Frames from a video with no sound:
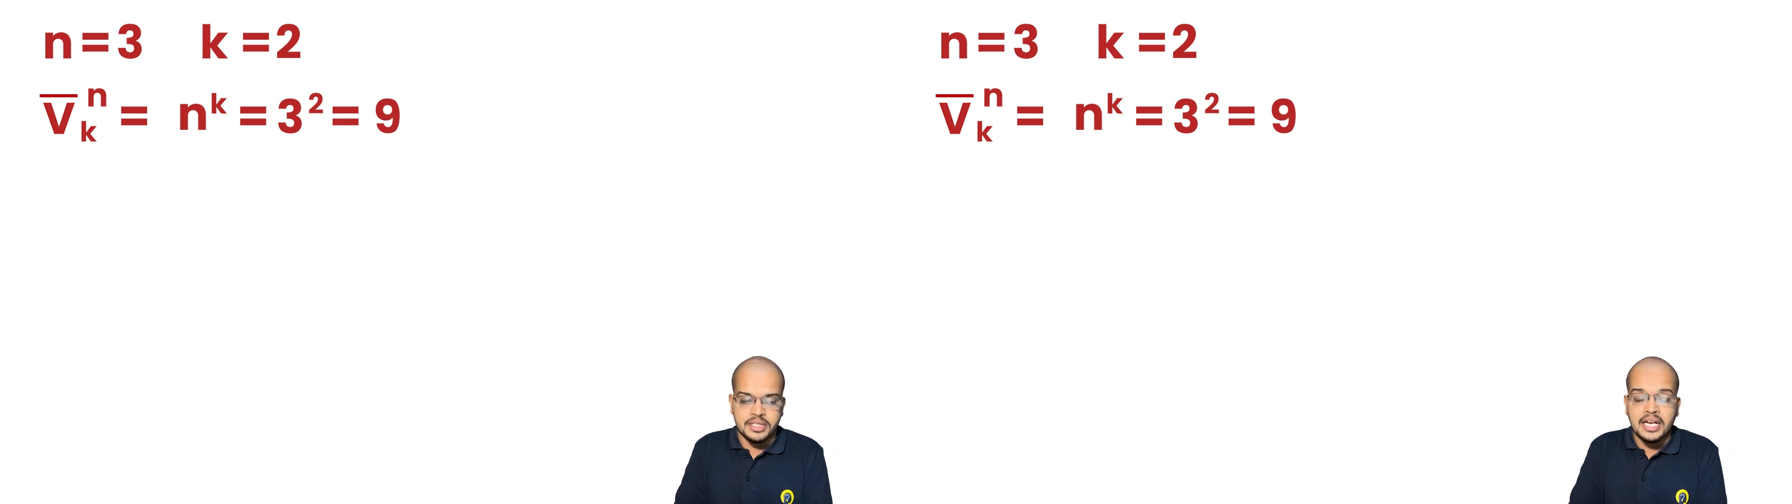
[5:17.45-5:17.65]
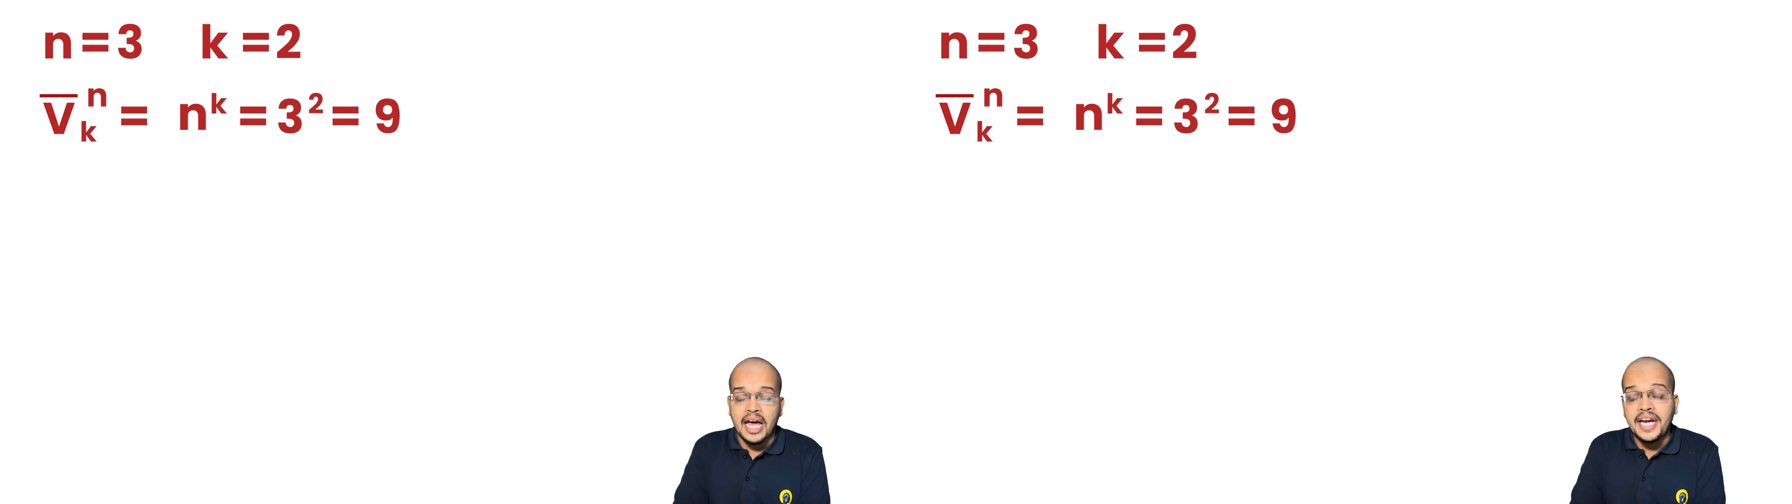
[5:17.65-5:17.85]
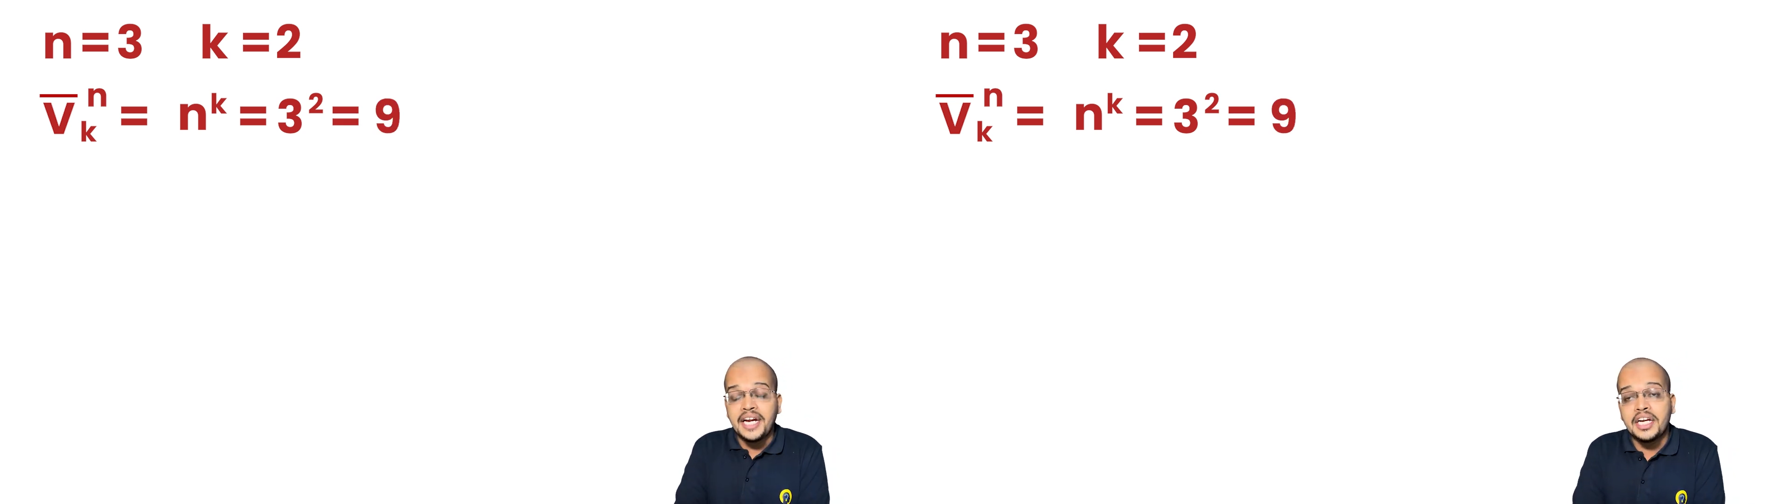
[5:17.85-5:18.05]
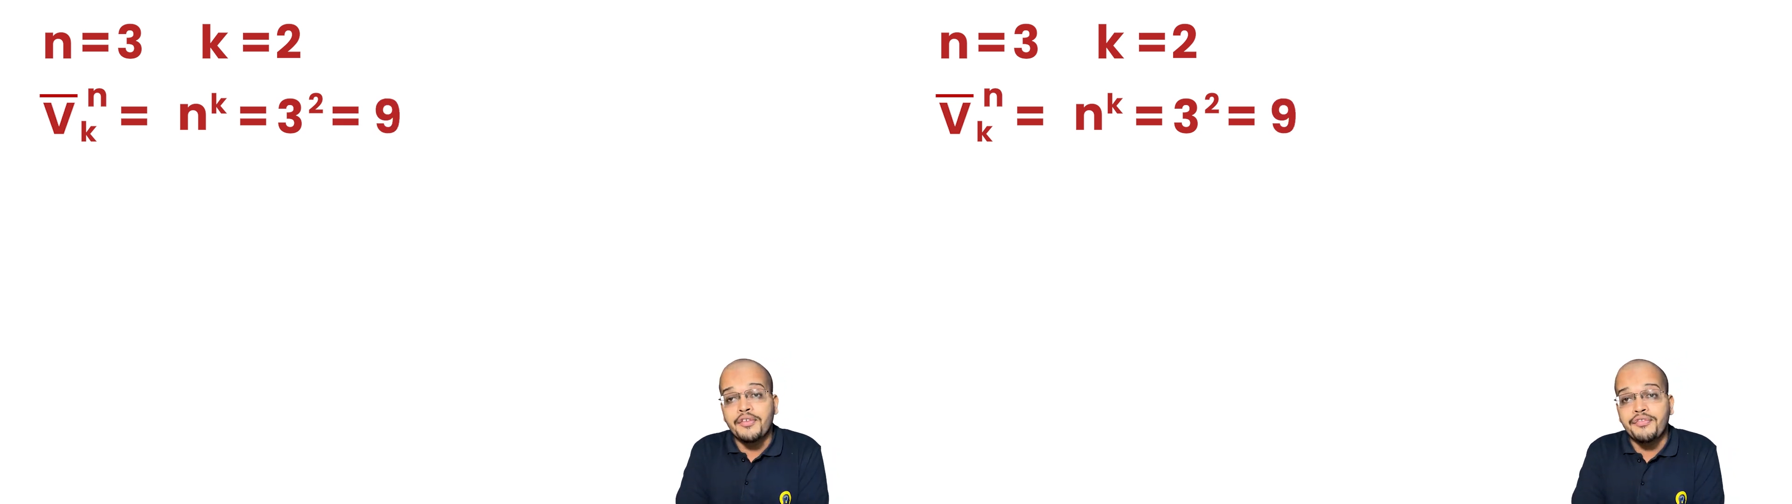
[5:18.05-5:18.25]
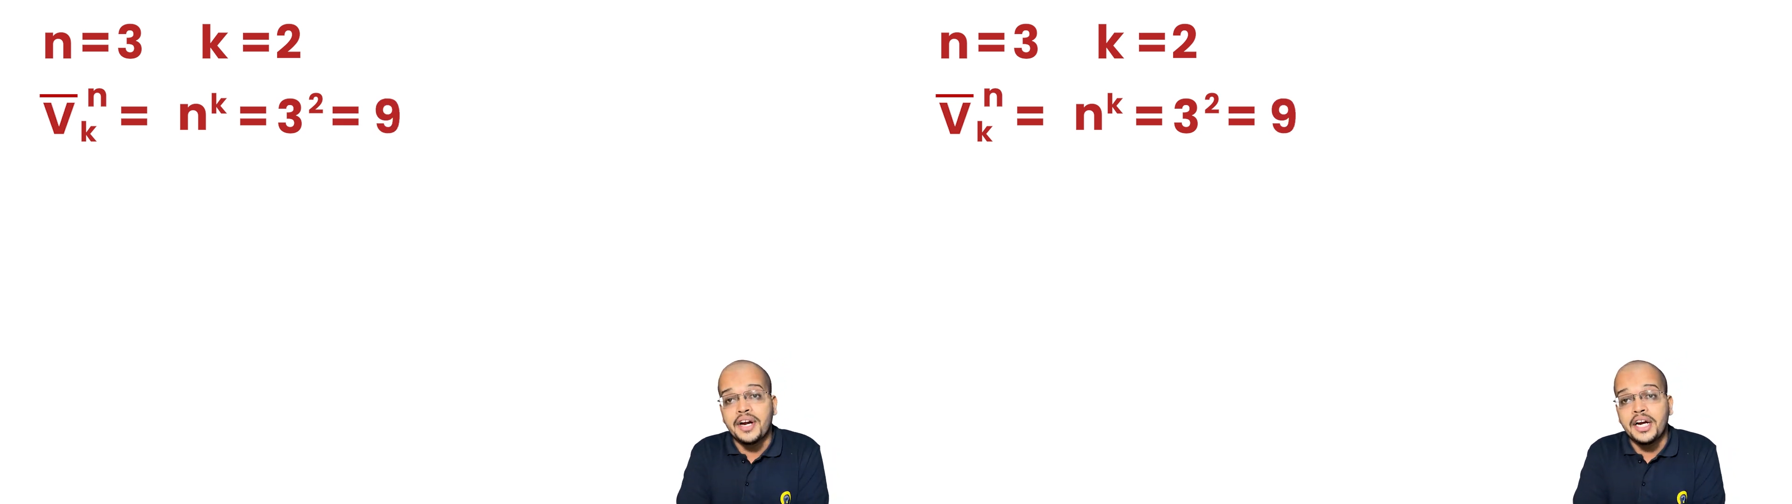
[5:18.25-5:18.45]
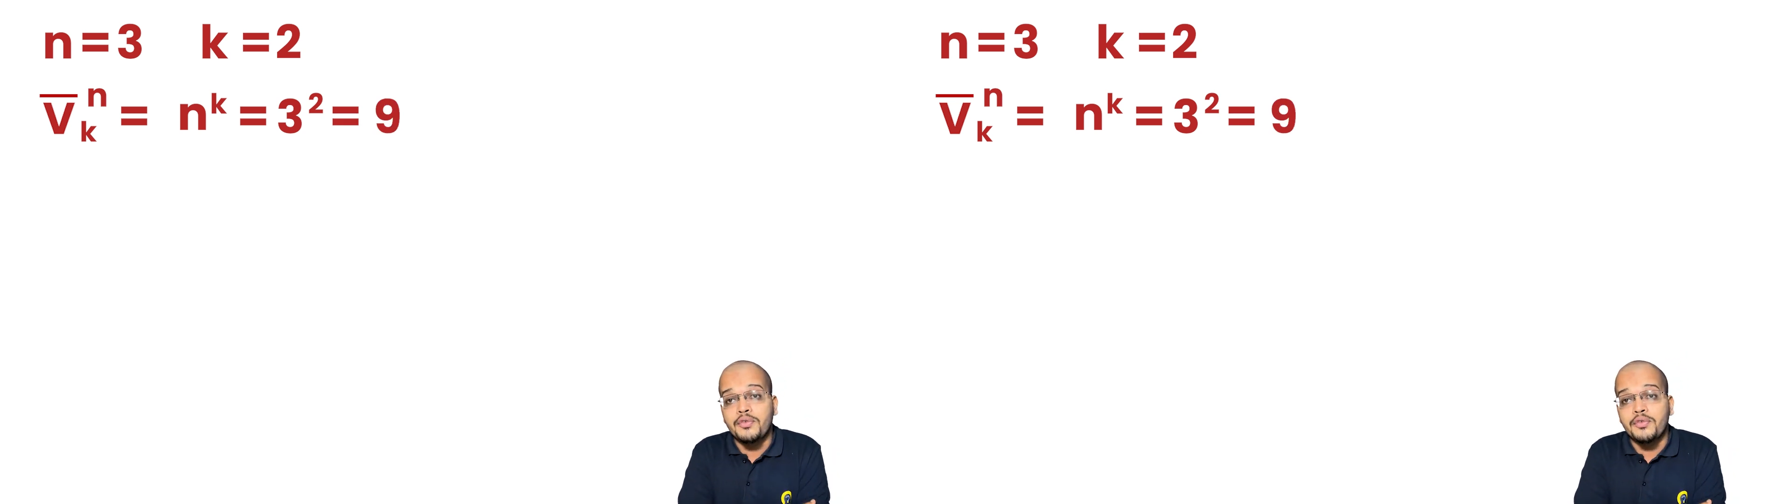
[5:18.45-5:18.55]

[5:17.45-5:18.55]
9 different